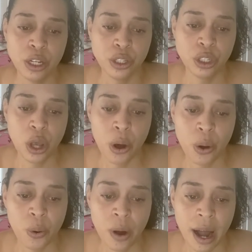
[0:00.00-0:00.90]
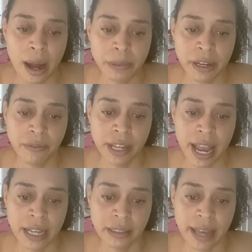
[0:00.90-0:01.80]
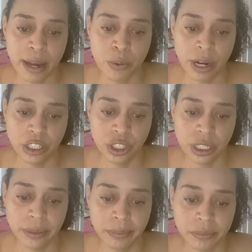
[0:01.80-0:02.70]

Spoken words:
So definitely ask that question.